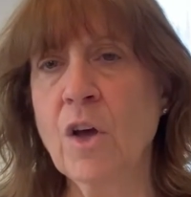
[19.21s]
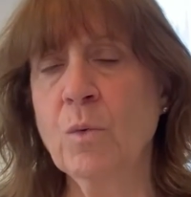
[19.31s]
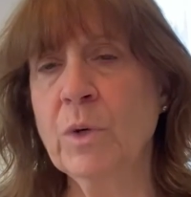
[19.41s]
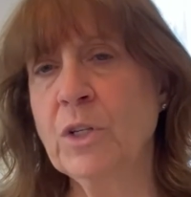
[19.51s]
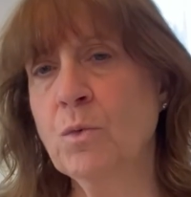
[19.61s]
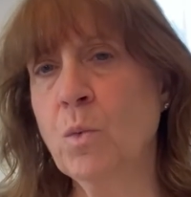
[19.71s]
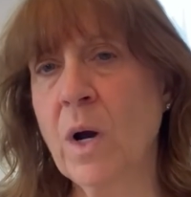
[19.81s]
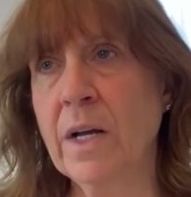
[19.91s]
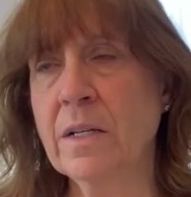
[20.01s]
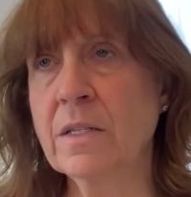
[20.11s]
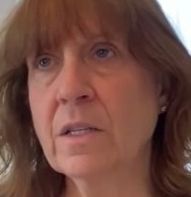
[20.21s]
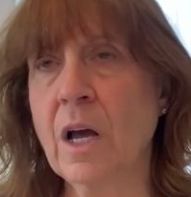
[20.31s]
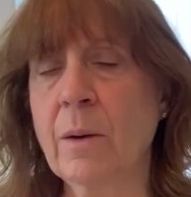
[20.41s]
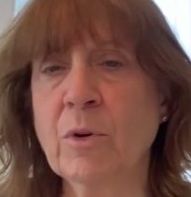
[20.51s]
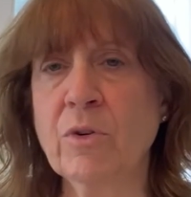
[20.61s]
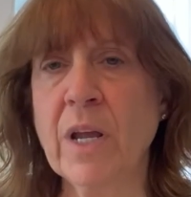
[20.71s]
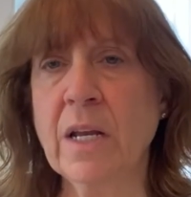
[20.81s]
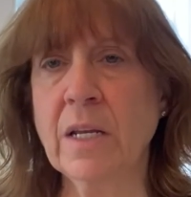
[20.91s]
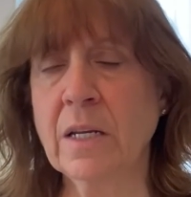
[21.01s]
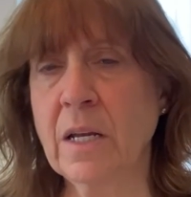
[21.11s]
which was
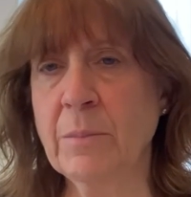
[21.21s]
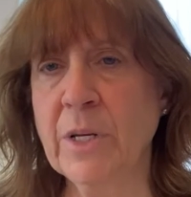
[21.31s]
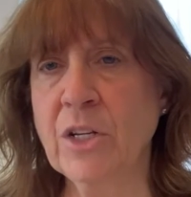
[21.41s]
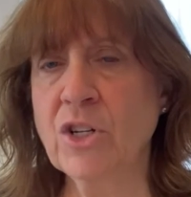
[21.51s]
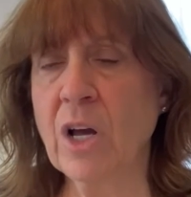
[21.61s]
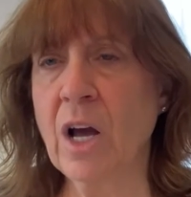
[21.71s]
creating an image